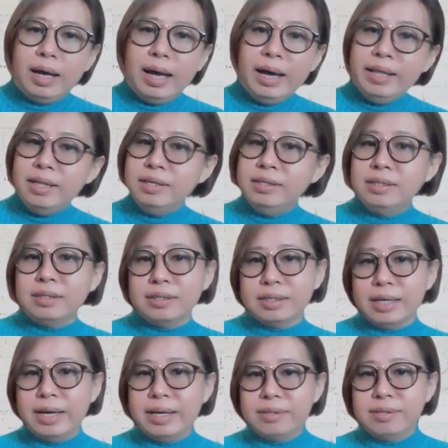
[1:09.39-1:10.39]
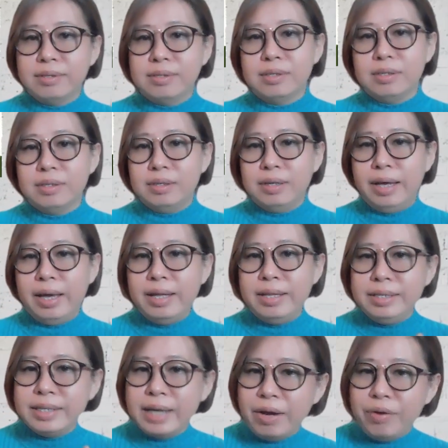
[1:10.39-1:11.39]
Others' success
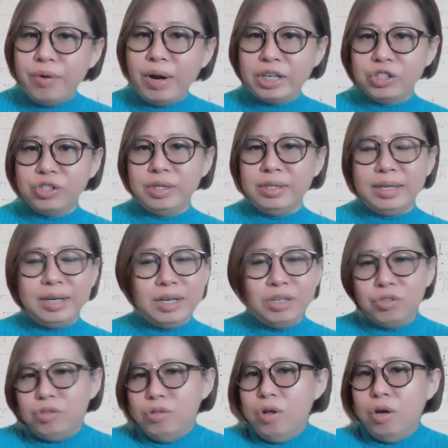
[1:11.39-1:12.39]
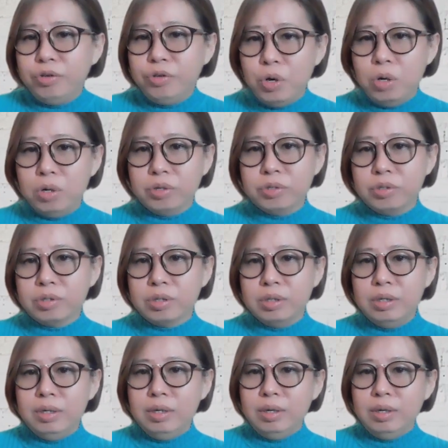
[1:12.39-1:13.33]
and direction is not yours.